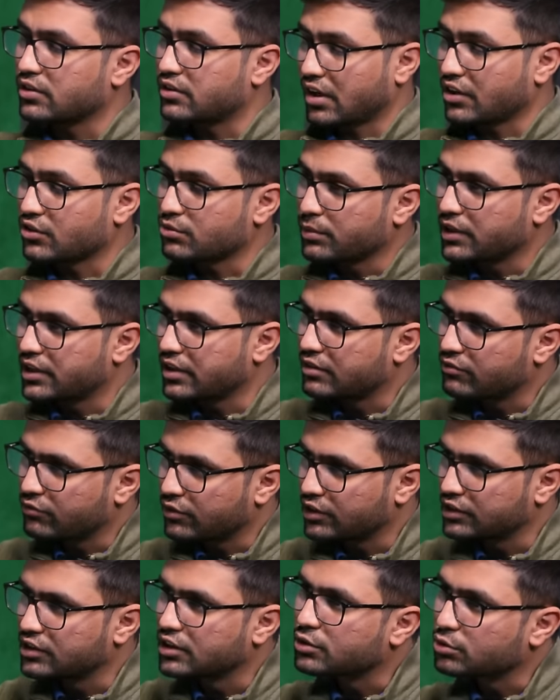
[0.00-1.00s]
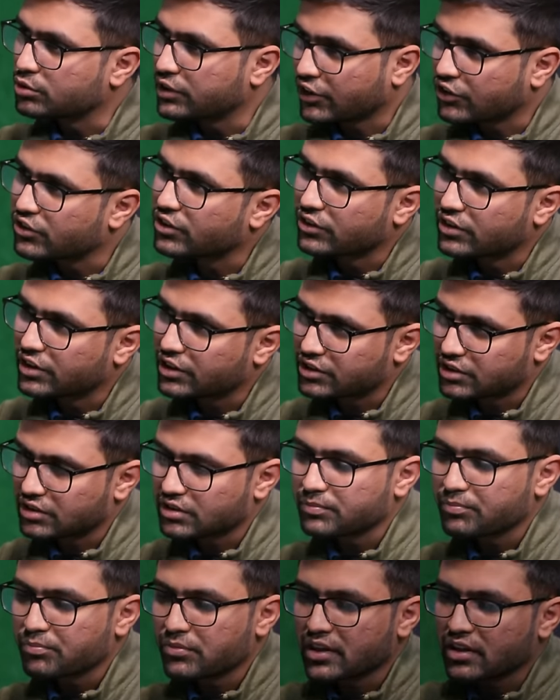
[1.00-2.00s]
transmit it further to next
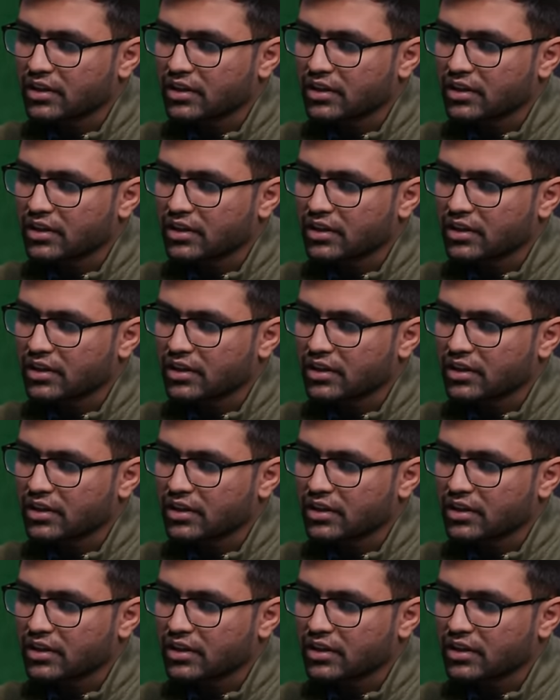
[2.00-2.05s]
generation.